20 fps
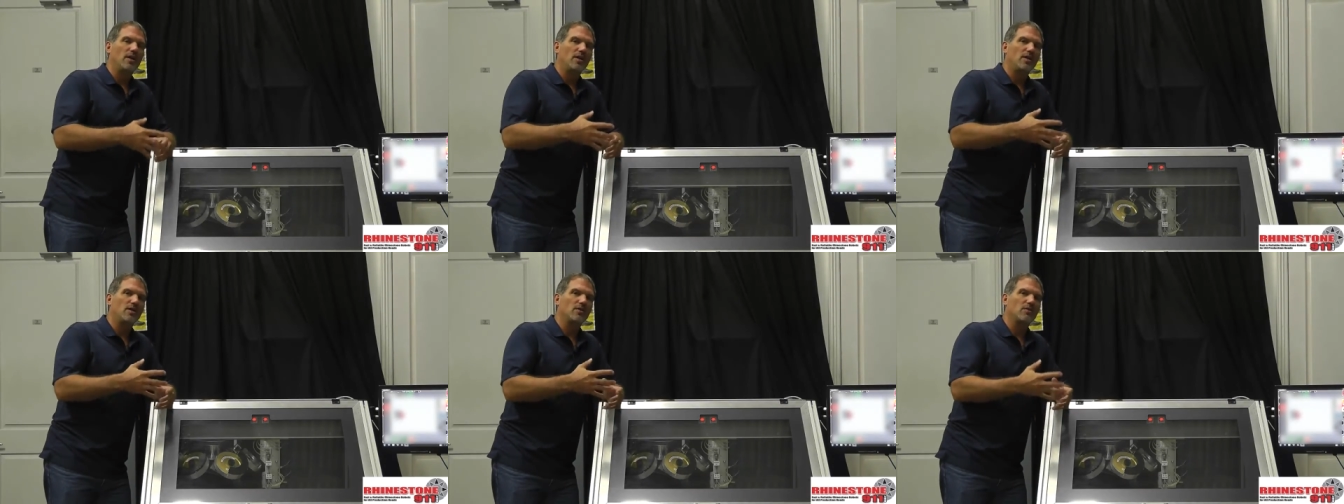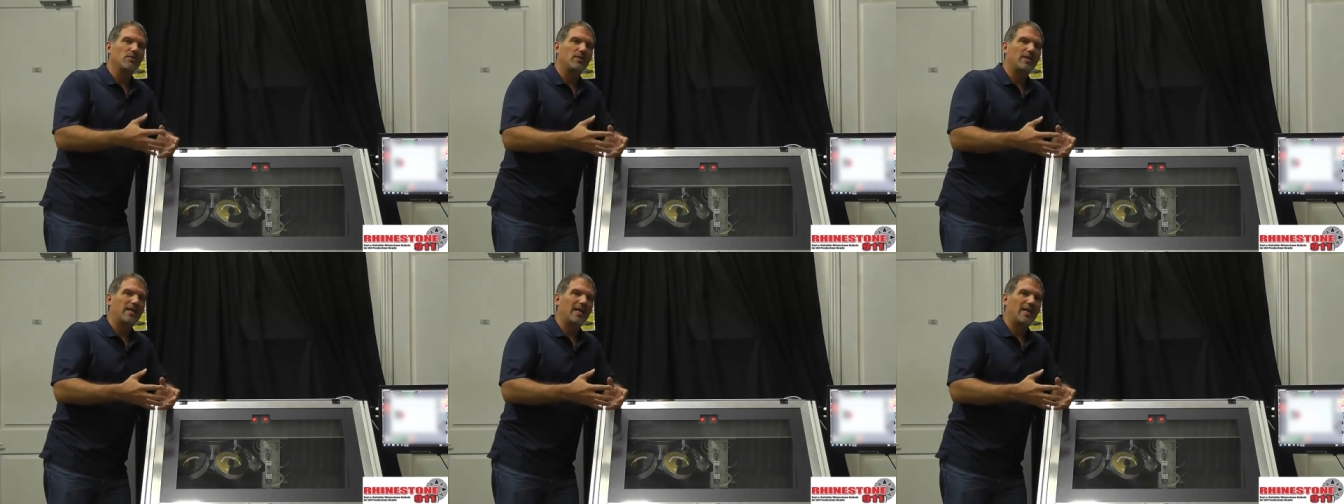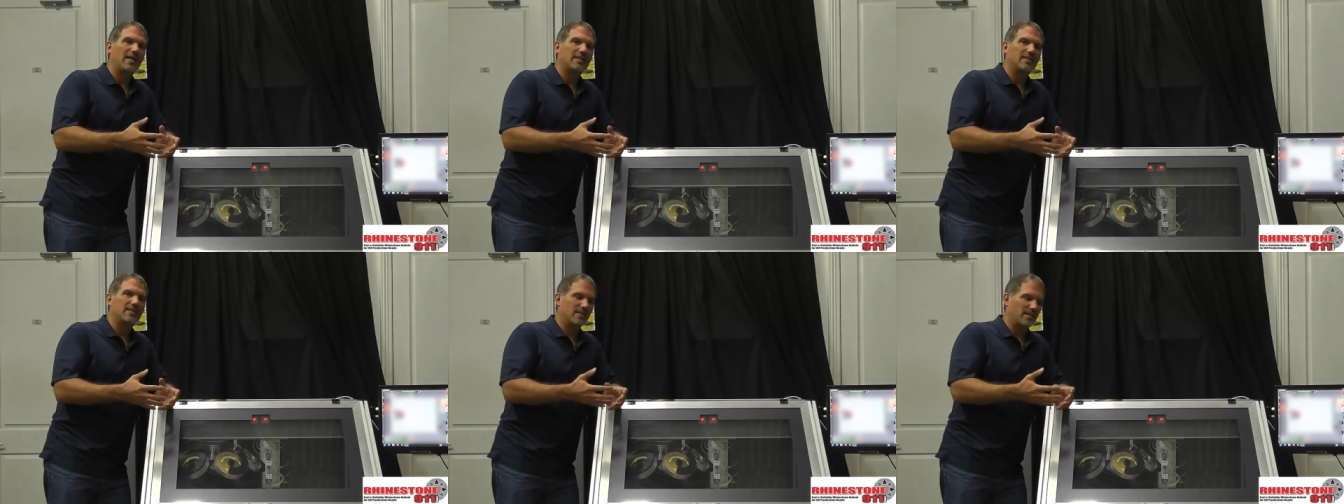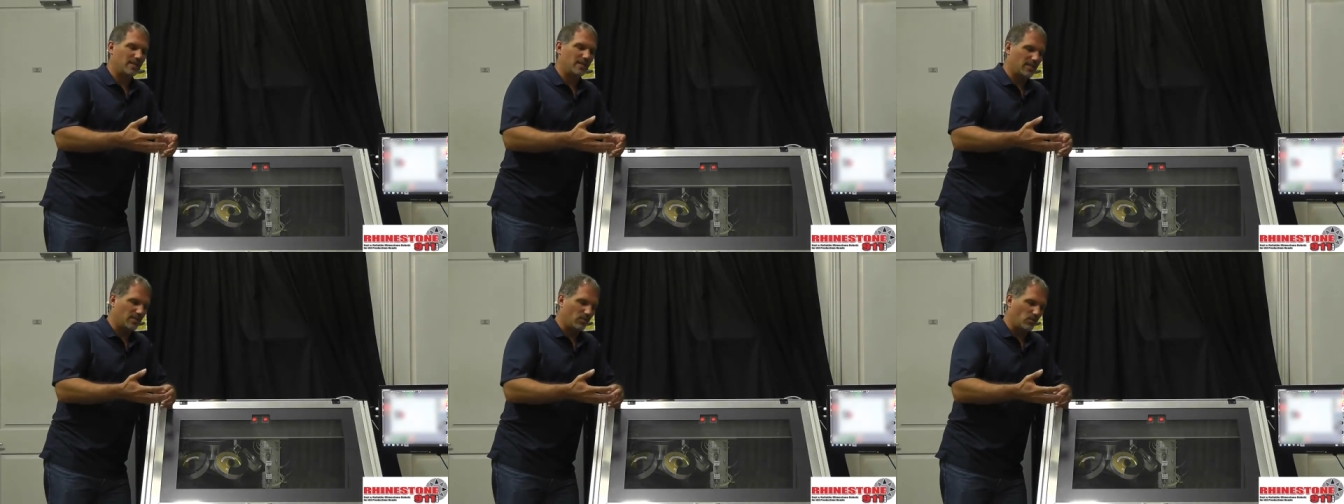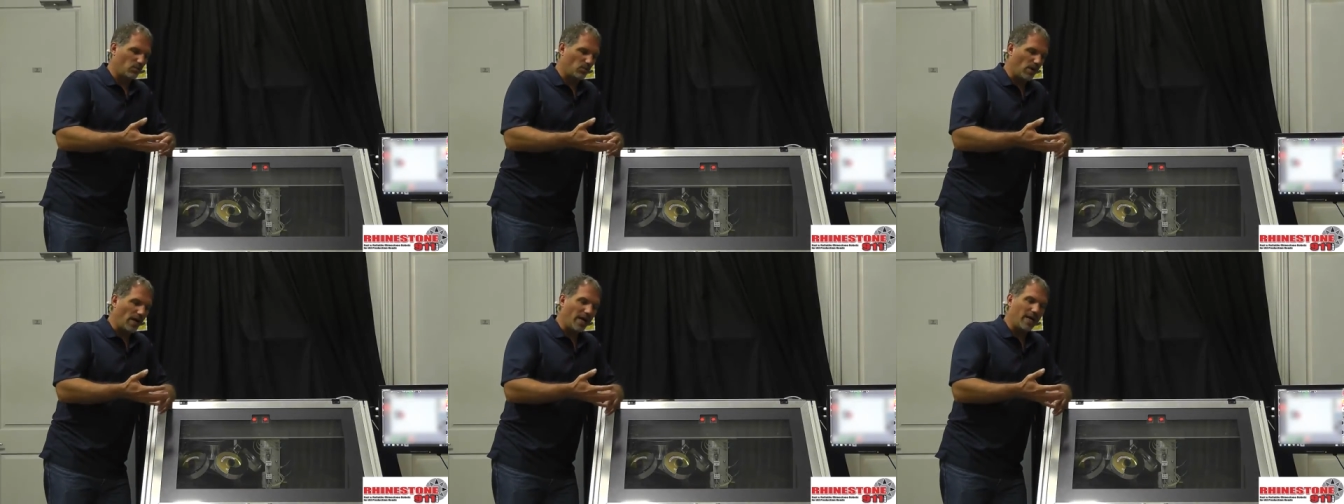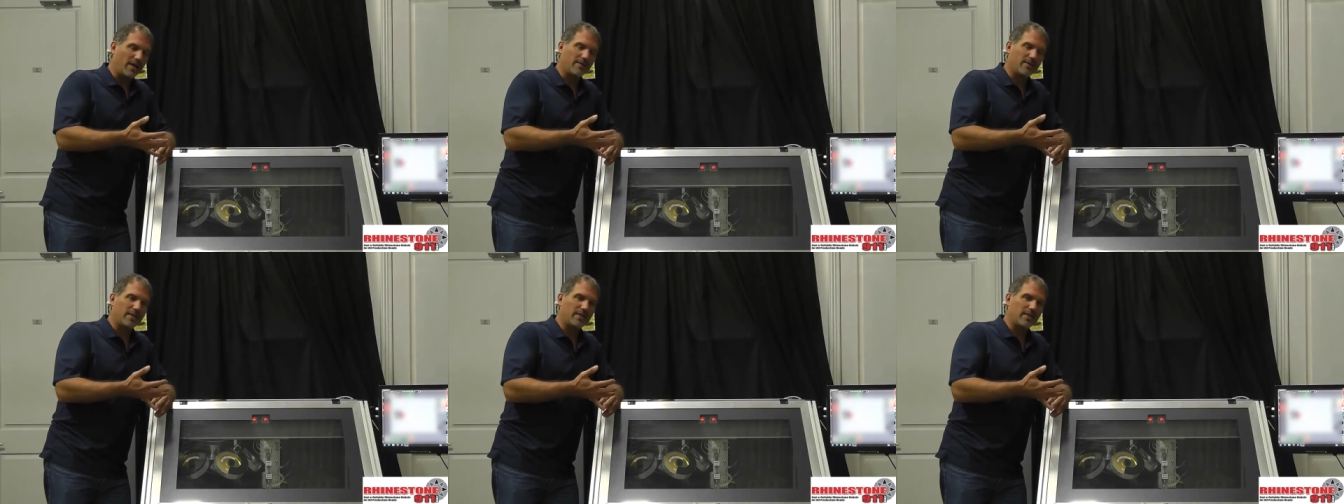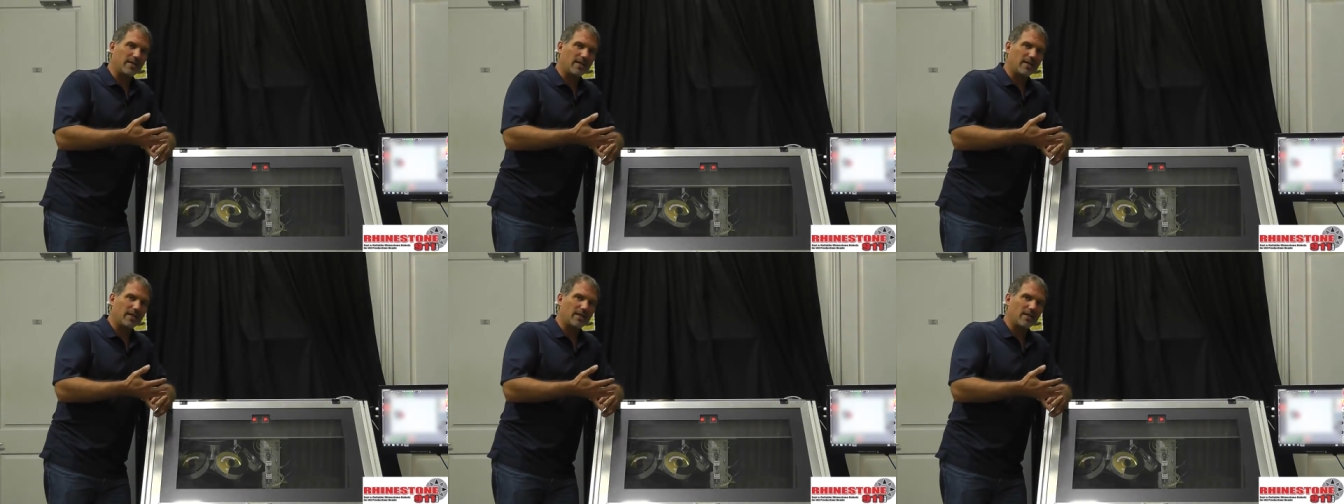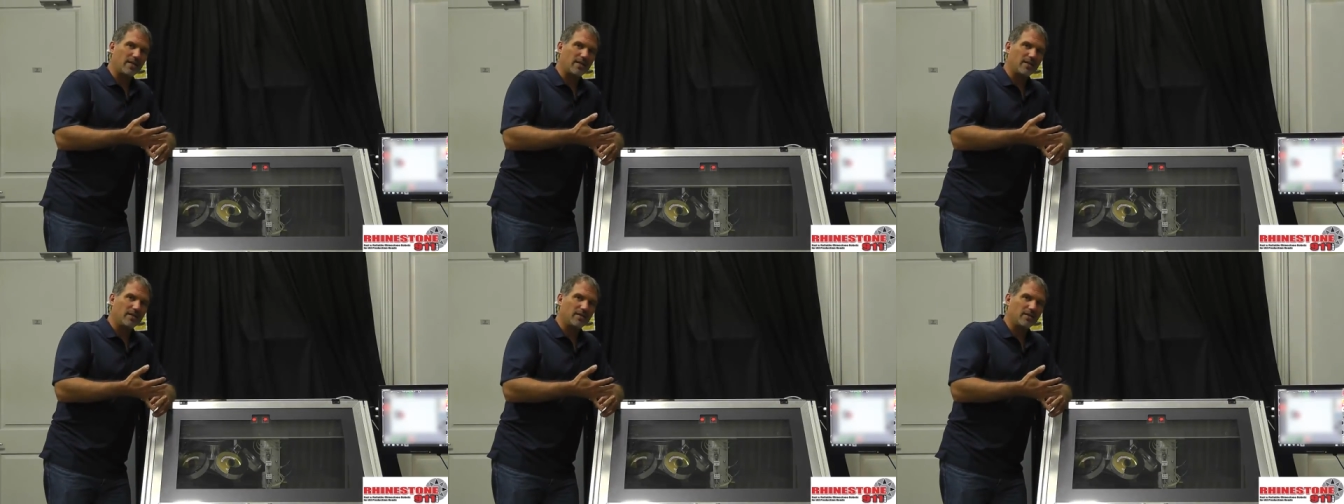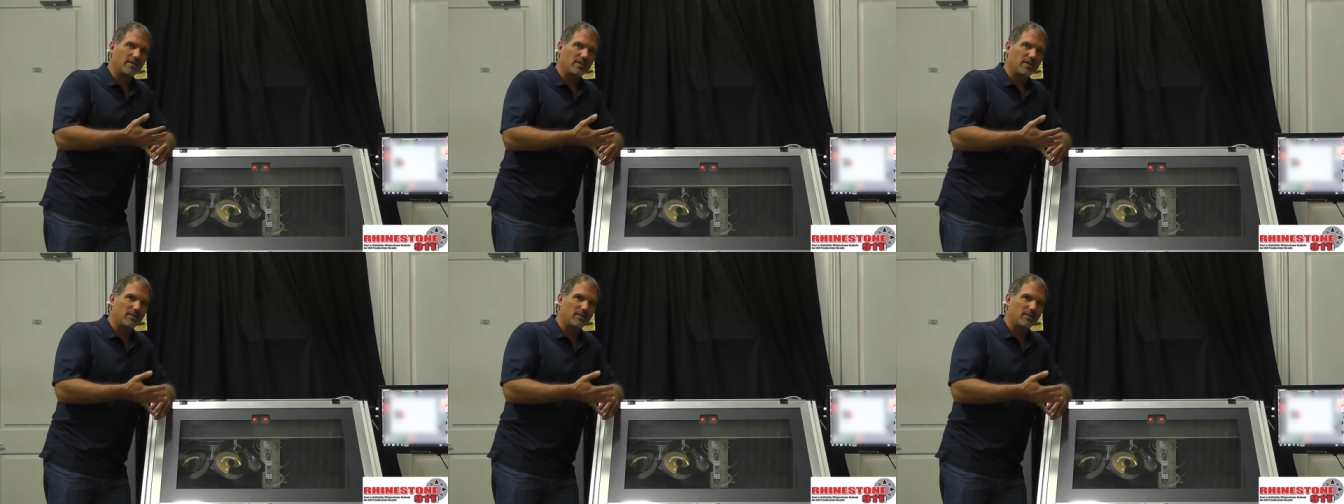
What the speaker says: You don't get the wiring done here.